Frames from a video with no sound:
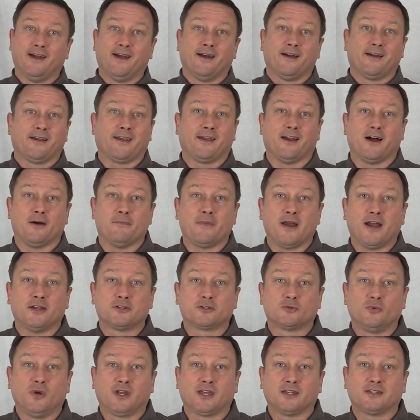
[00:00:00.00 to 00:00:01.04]
I
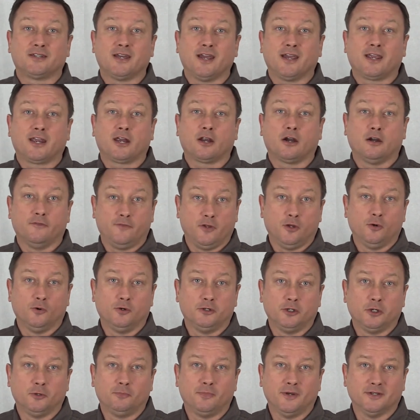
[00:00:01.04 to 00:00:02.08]
imagine we could take care of you
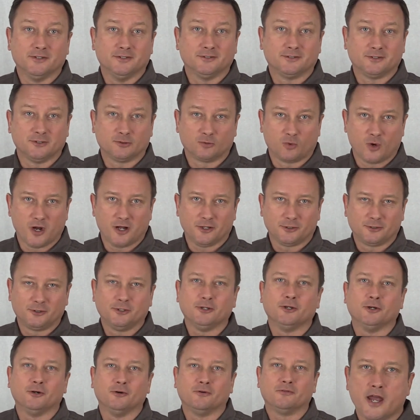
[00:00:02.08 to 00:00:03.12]
and your business as well
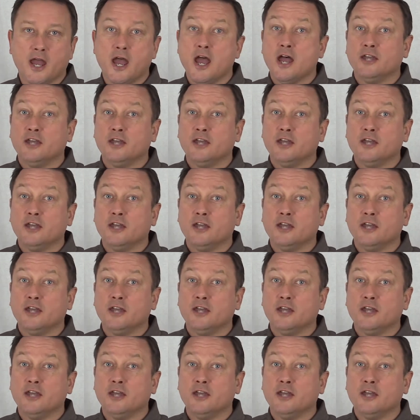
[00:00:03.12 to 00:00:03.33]
too.